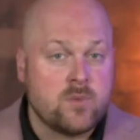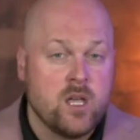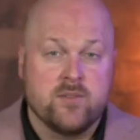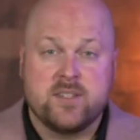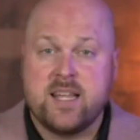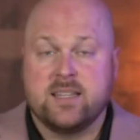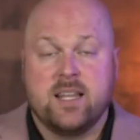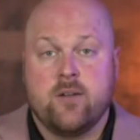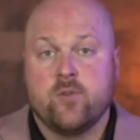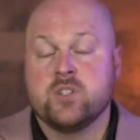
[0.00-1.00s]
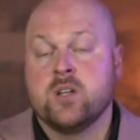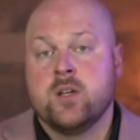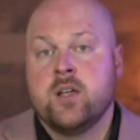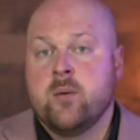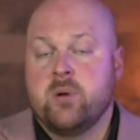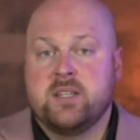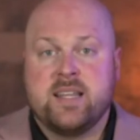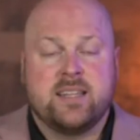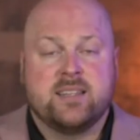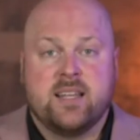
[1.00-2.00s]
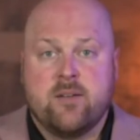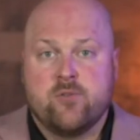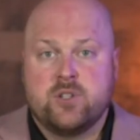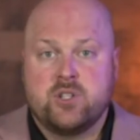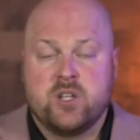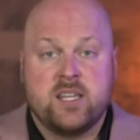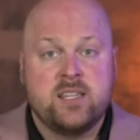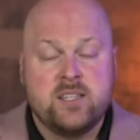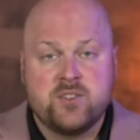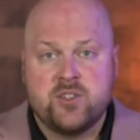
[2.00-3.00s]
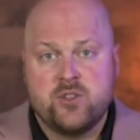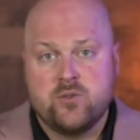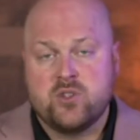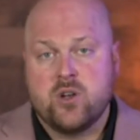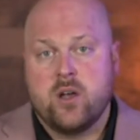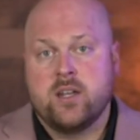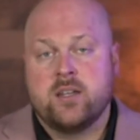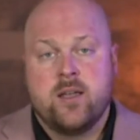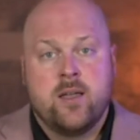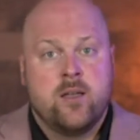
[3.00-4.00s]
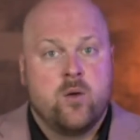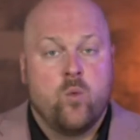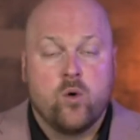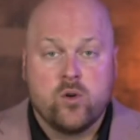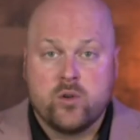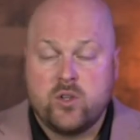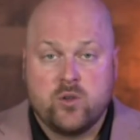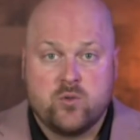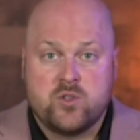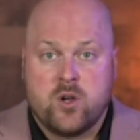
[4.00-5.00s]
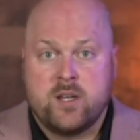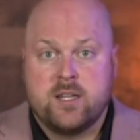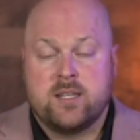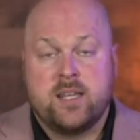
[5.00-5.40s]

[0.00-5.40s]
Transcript: of debt and leverage, but debt and leverage, he's huge on it. We're huge on it.